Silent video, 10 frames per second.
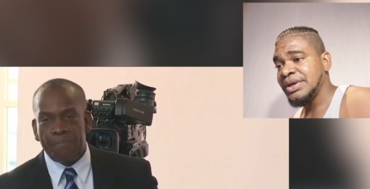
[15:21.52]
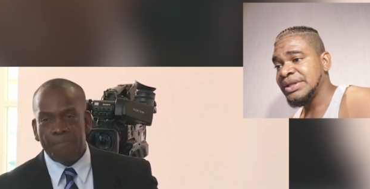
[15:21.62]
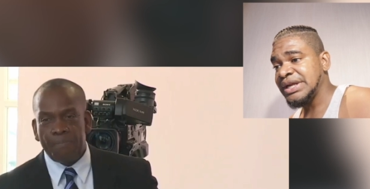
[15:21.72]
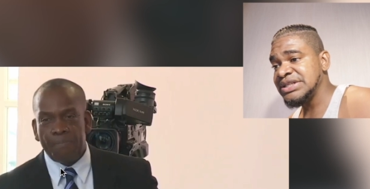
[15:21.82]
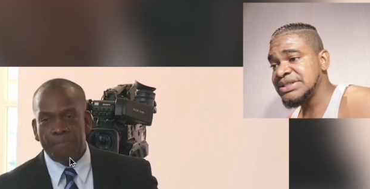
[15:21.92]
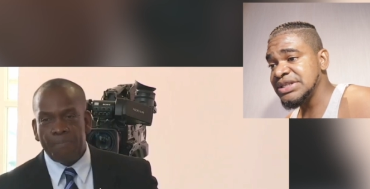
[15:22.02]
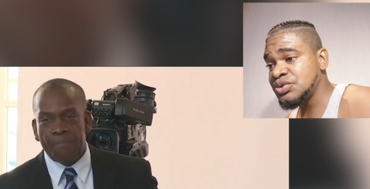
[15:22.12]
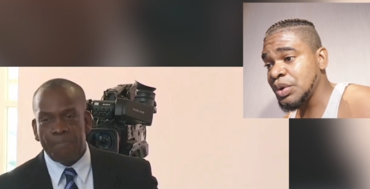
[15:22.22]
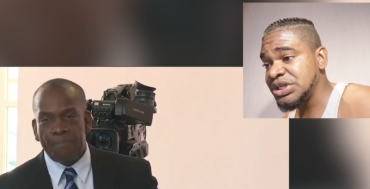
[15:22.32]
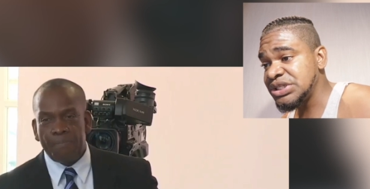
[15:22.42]
Speaker 1: that is the
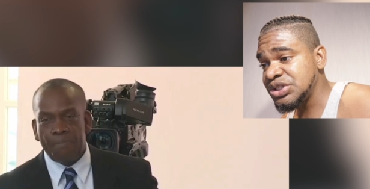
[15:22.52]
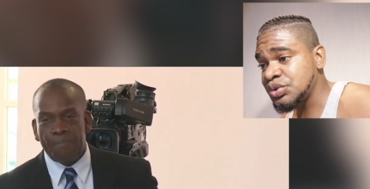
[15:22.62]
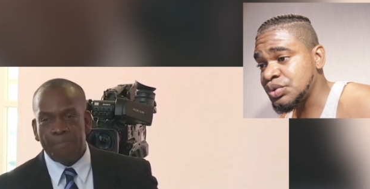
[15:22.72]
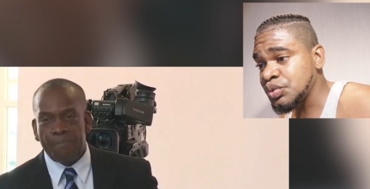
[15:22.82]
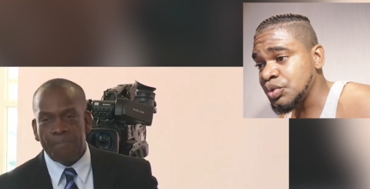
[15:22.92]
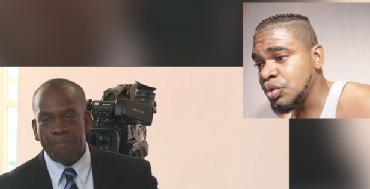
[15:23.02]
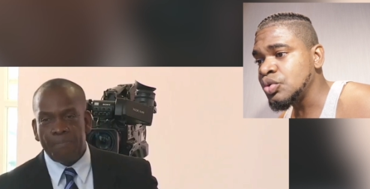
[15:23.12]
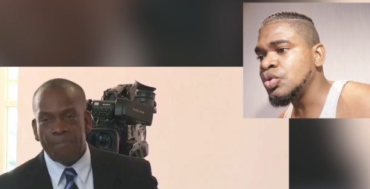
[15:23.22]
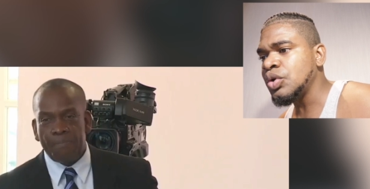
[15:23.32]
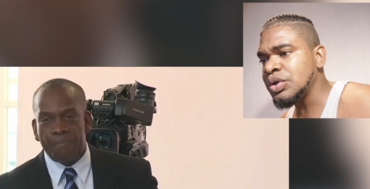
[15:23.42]
20 to, no
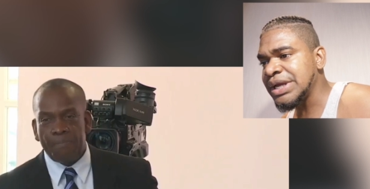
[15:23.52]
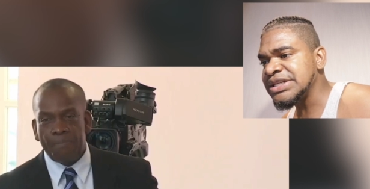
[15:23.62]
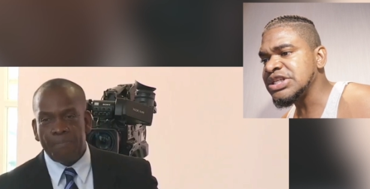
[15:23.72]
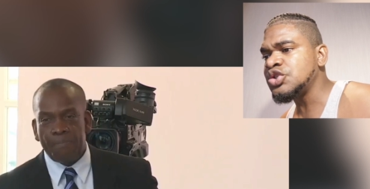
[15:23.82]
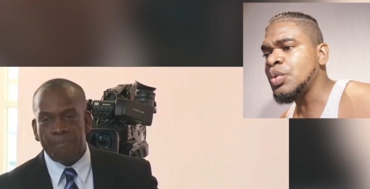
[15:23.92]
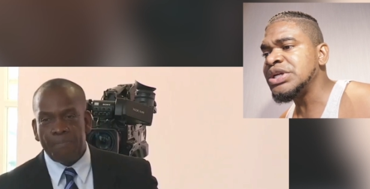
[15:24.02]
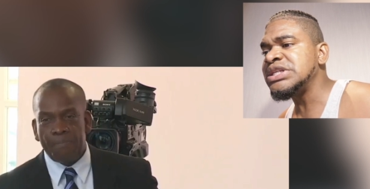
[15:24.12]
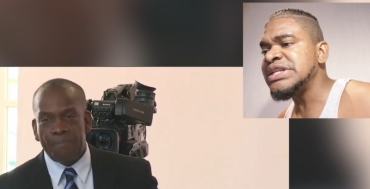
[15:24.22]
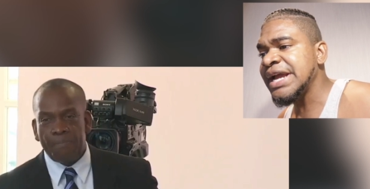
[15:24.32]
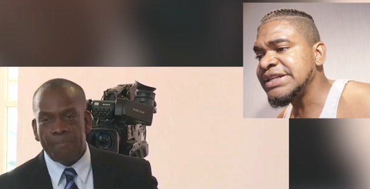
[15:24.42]
oh, oh that is the
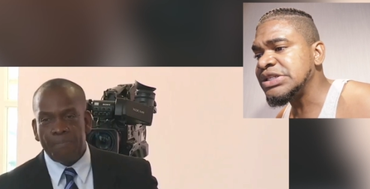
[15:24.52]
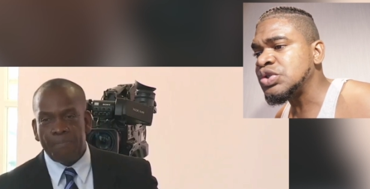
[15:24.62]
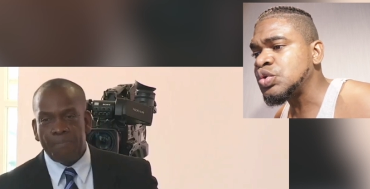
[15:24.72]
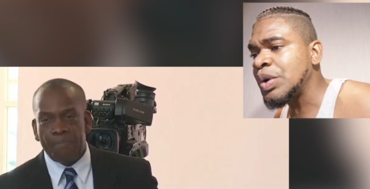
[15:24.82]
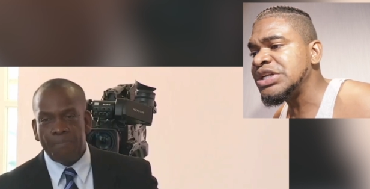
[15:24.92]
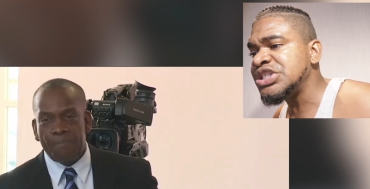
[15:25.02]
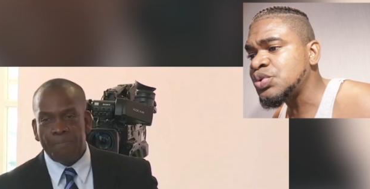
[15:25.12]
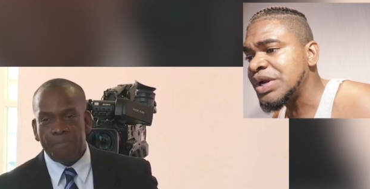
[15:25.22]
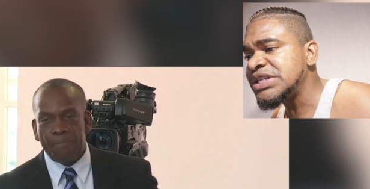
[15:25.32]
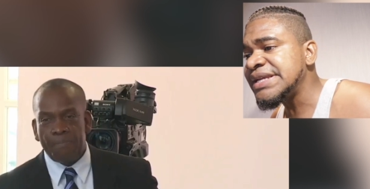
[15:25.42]
2019 to
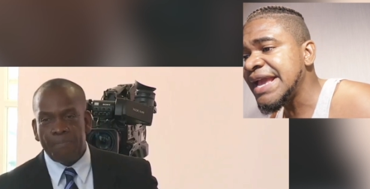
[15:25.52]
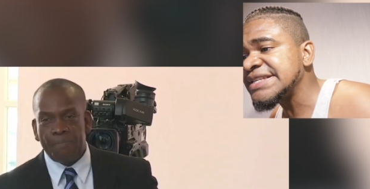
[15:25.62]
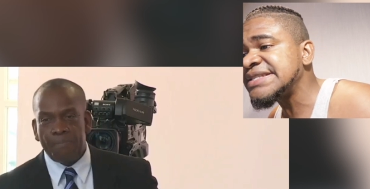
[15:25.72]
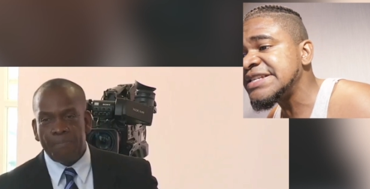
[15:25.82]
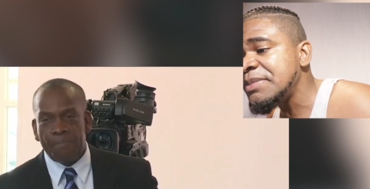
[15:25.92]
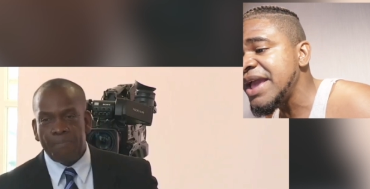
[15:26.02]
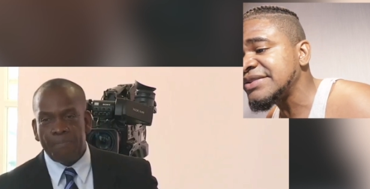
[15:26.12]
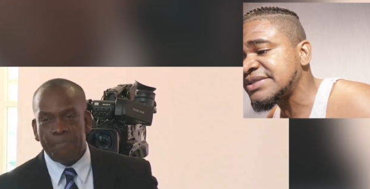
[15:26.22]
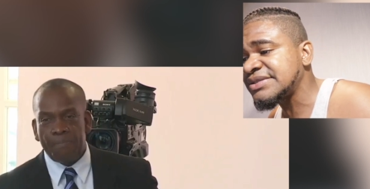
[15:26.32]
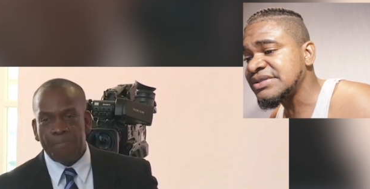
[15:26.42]
2020
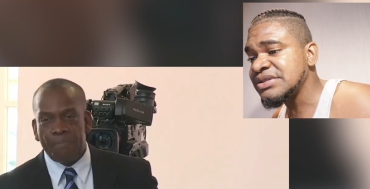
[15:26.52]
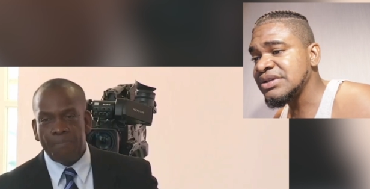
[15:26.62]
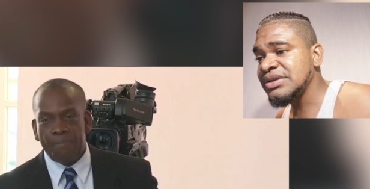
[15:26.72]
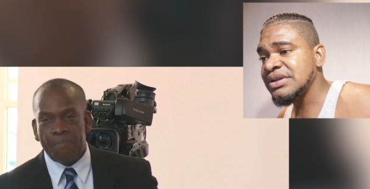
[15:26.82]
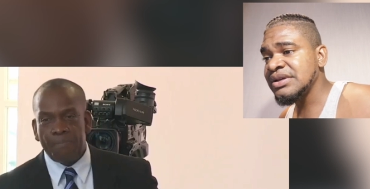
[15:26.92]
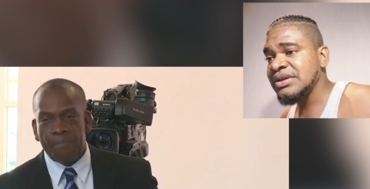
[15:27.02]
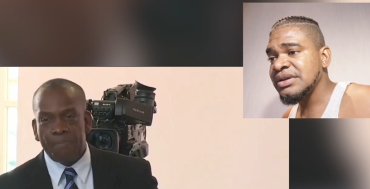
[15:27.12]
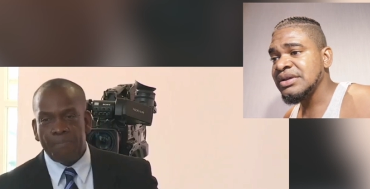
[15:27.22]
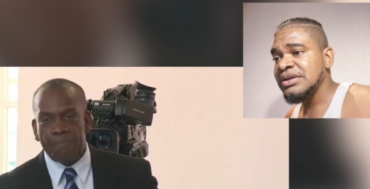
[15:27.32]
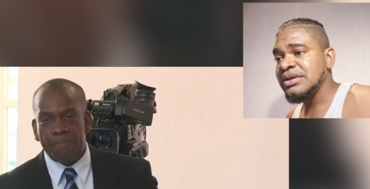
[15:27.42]
estimates
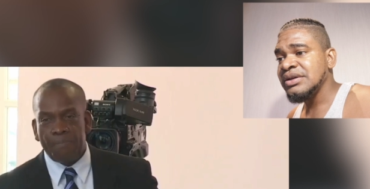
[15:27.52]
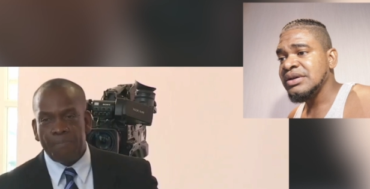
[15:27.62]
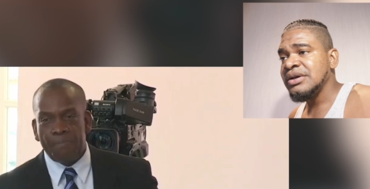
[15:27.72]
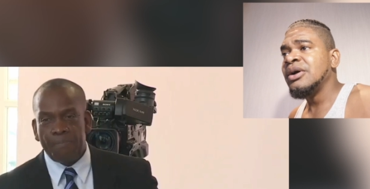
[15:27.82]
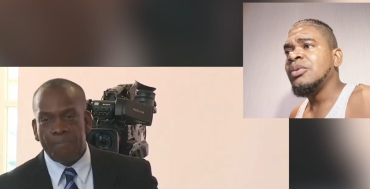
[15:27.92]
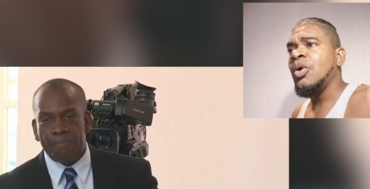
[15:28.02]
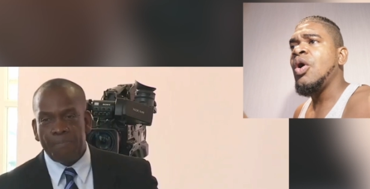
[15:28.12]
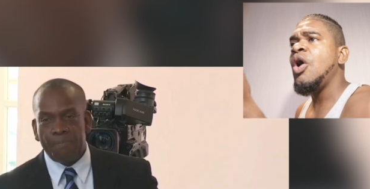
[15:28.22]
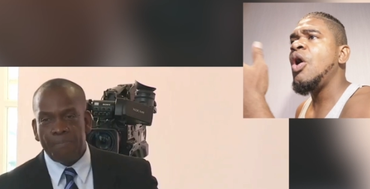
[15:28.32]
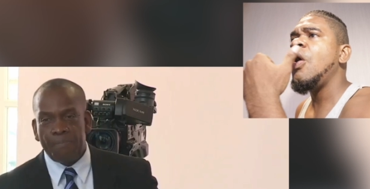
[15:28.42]

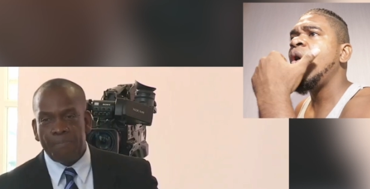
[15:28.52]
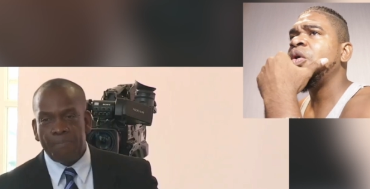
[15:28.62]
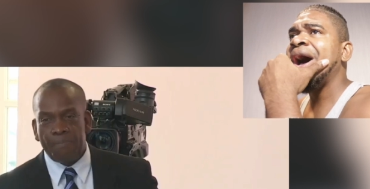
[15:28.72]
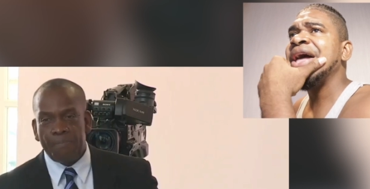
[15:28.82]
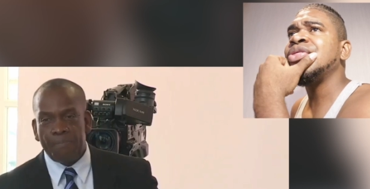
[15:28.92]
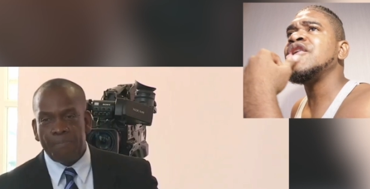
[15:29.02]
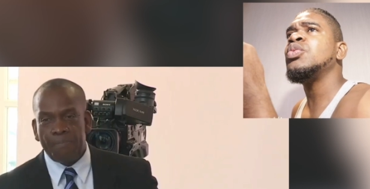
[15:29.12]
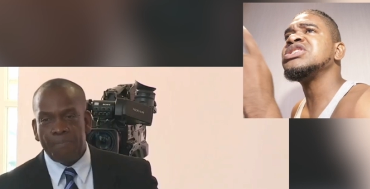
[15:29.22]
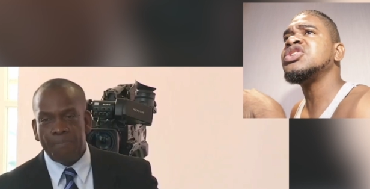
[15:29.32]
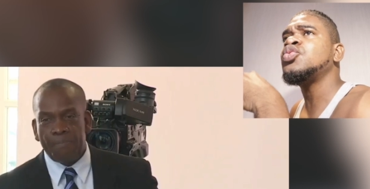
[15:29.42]
oh i thought it
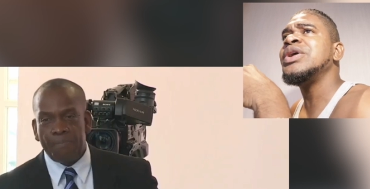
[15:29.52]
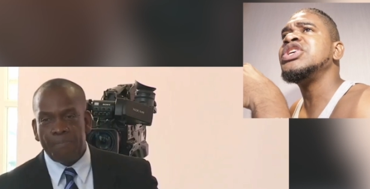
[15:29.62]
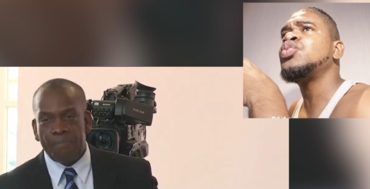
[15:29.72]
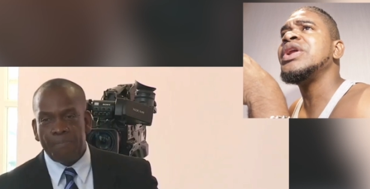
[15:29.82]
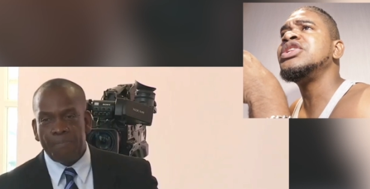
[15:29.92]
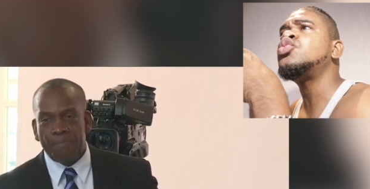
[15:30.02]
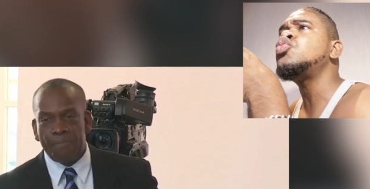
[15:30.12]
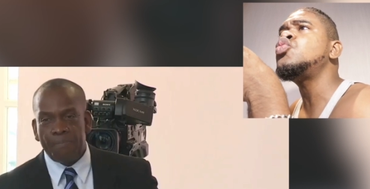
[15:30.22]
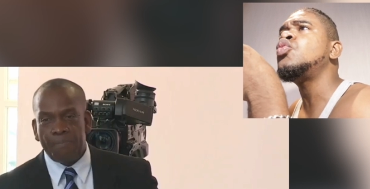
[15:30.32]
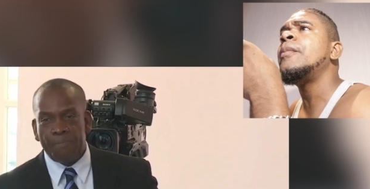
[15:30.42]
was the
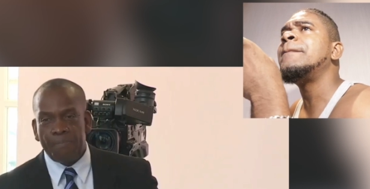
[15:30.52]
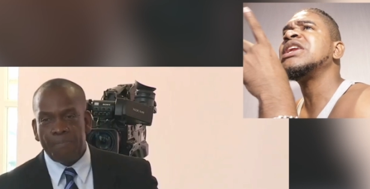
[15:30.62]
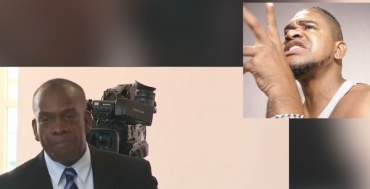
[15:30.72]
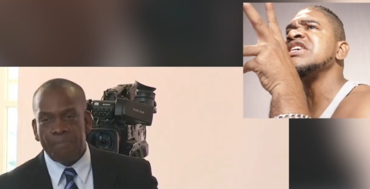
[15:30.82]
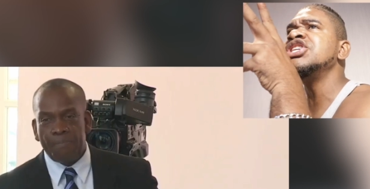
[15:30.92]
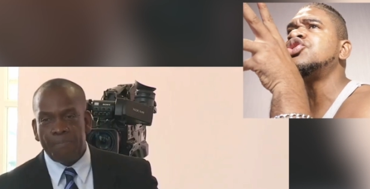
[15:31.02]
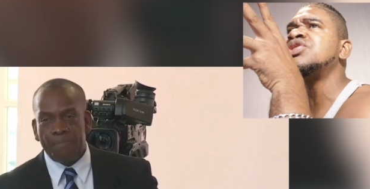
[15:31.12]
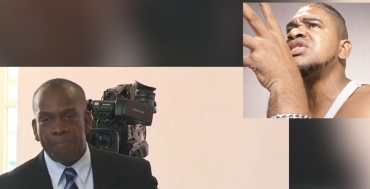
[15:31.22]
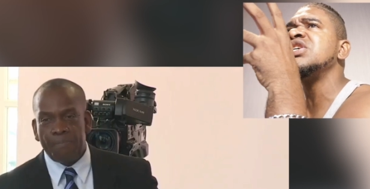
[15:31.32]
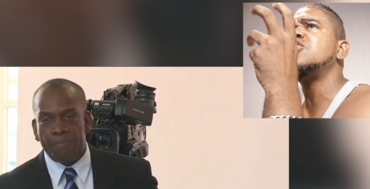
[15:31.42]
2022 but it's
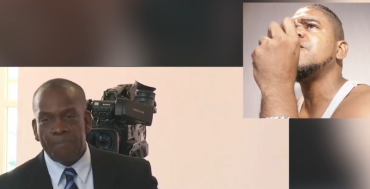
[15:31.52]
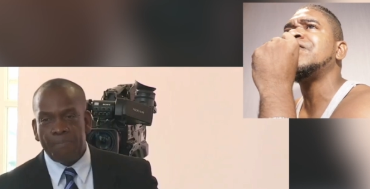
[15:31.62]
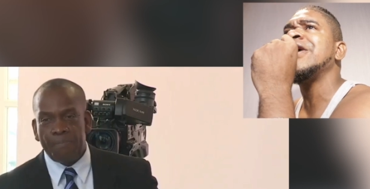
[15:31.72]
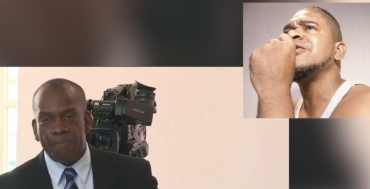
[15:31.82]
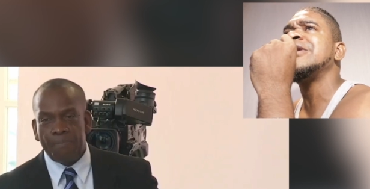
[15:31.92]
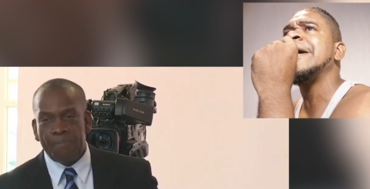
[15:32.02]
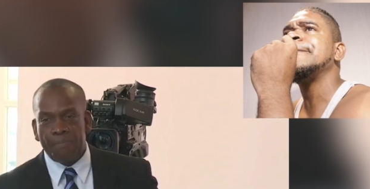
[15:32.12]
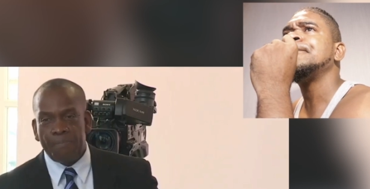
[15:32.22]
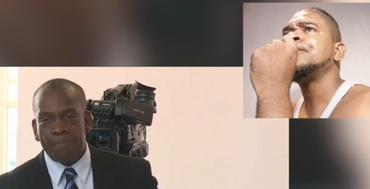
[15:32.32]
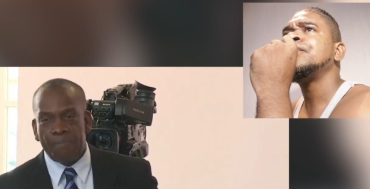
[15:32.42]
interesting to find out that